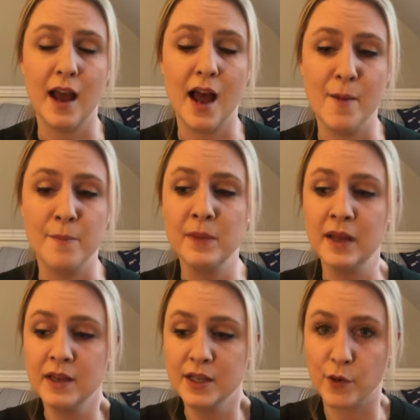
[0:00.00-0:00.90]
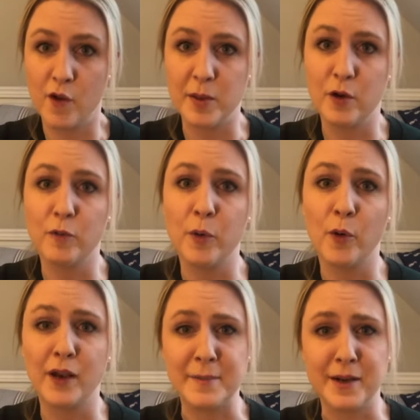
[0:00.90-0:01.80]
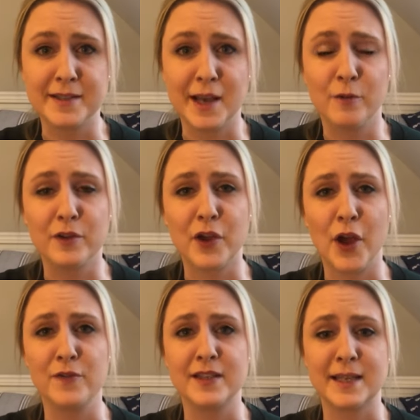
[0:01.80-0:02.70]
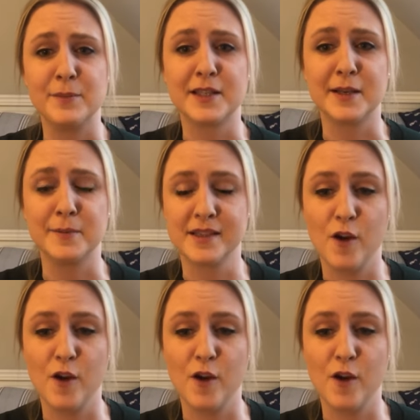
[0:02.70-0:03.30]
Um, so I've been off poorly myself with COVID symptoms.